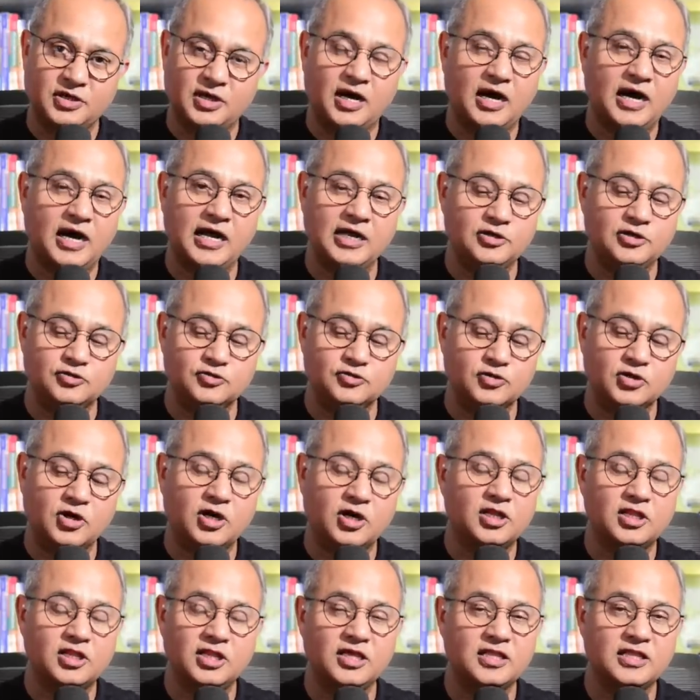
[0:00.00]
I do not
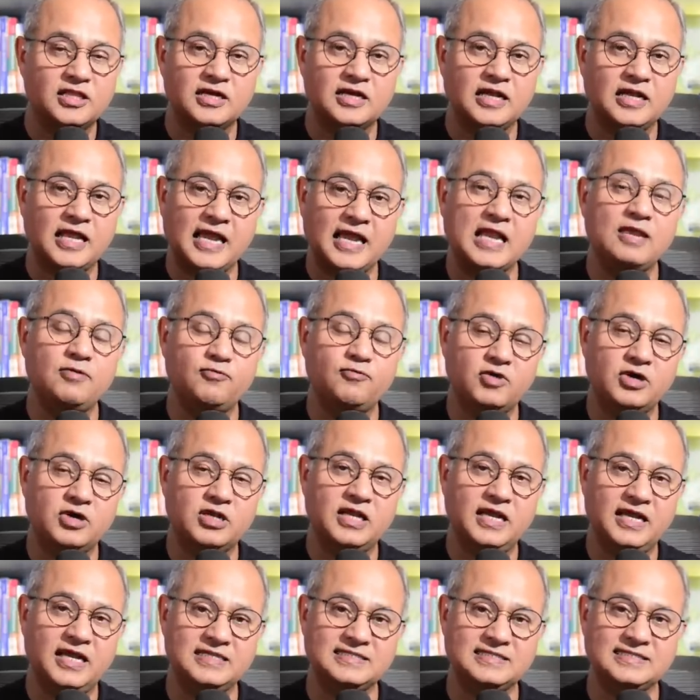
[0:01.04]
think that anyone
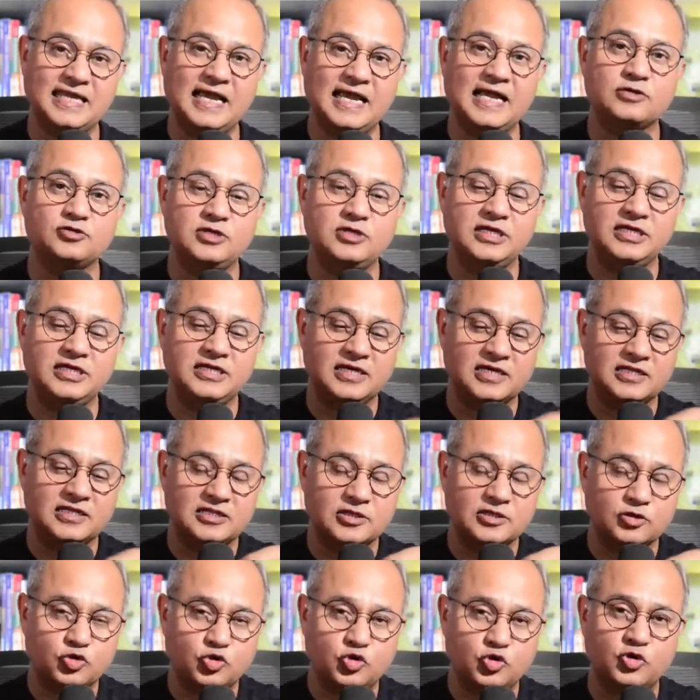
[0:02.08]
has actually done the
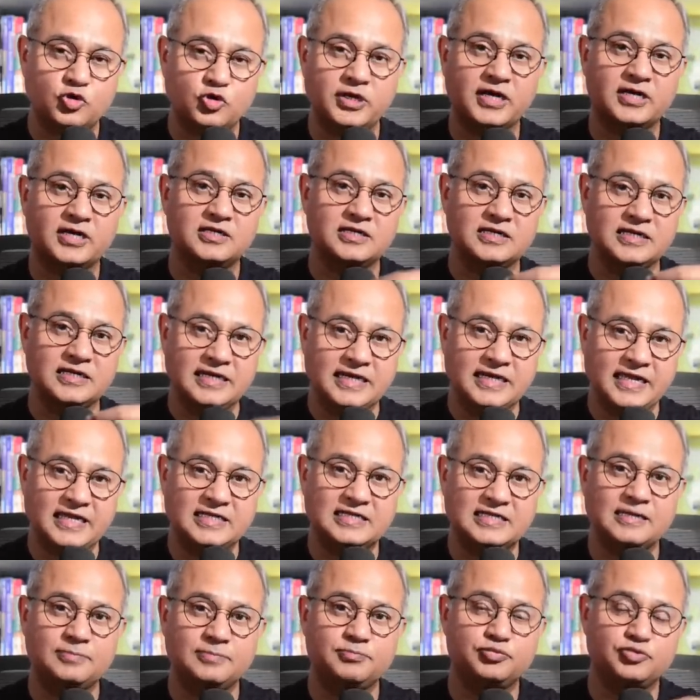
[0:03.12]
correct
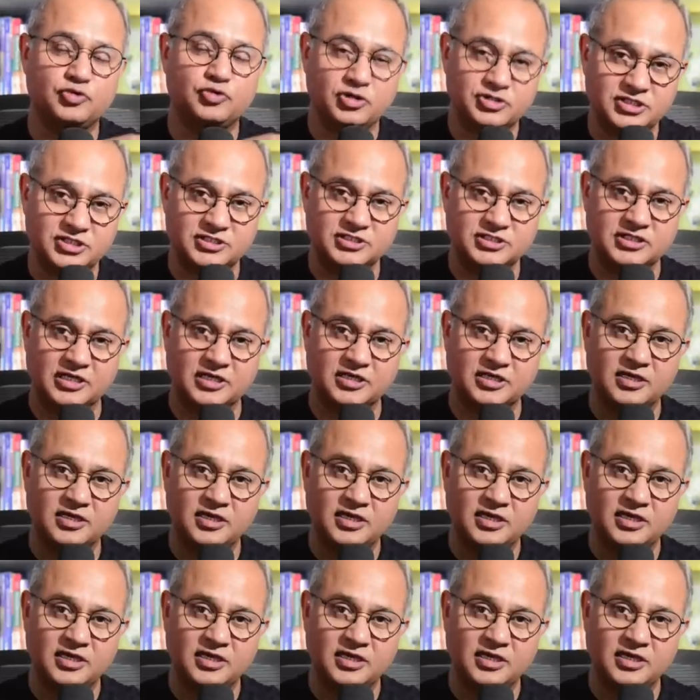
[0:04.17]
data processing.